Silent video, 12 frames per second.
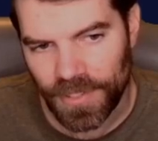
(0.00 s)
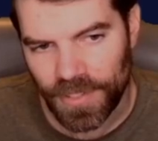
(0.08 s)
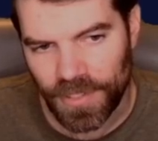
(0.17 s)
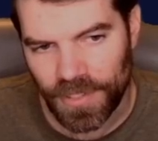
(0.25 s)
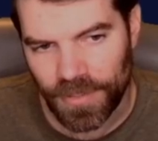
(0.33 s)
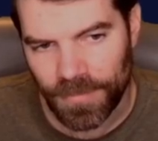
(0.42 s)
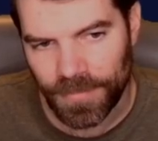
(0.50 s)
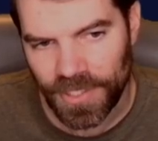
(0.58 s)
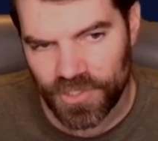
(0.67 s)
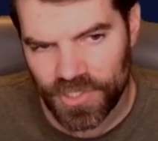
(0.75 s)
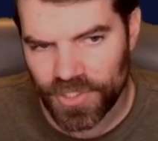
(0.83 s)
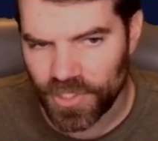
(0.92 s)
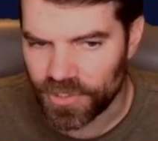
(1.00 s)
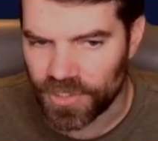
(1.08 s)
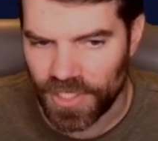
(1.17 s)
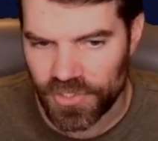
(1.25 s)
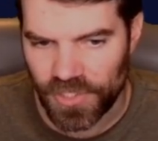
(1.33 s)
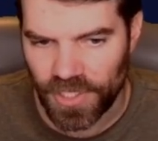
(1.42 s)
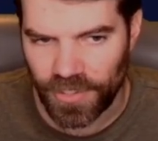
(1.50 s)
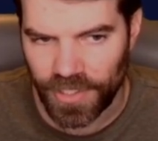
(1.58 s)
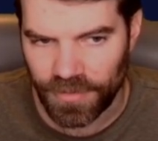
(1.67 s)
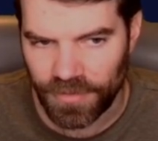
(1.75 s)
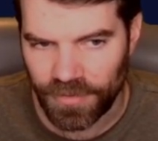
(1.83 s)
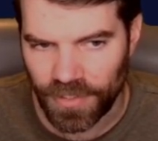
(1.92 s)
and she's a good legendary,
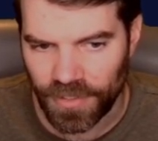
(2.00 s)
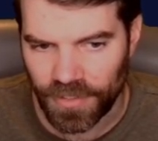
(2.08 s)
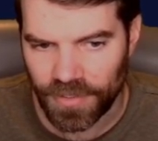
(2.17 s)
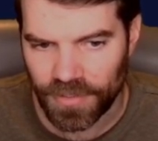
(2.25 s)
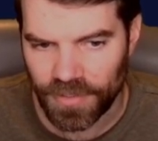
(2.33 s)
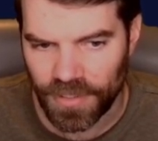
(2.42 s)
I think.